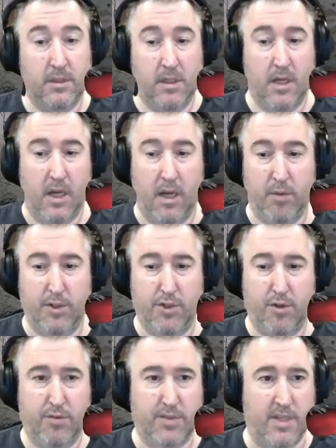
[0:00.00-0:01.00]

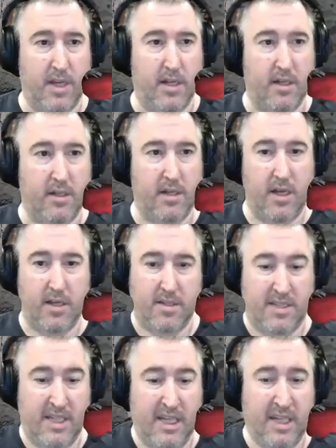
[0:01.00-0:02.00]
rejuves on a
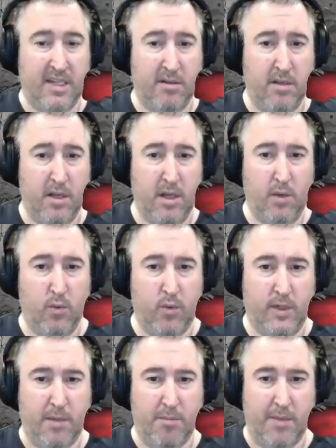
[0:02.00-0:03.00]
scene will
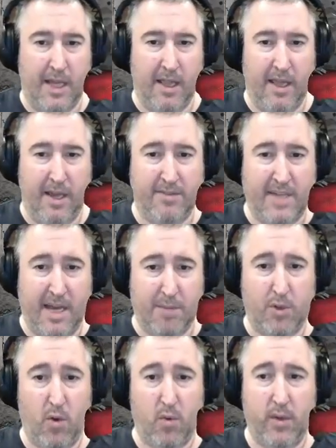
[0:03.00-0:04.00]
get my life tap
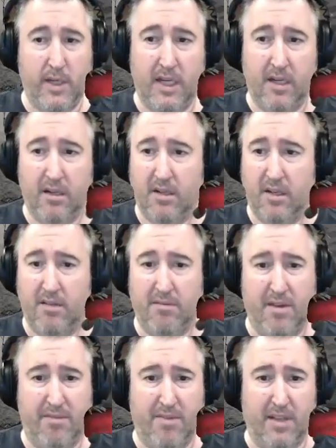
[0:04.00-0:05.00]
going here.
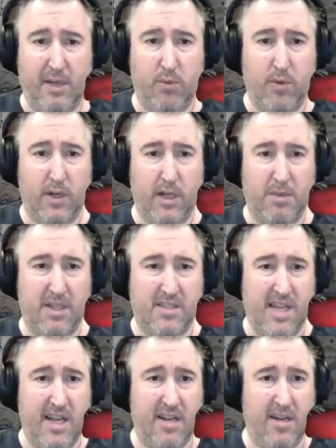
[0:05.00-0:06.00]
I feel like we're going to be
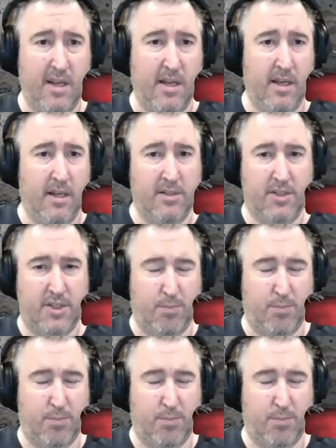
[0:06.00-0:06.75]
set. Just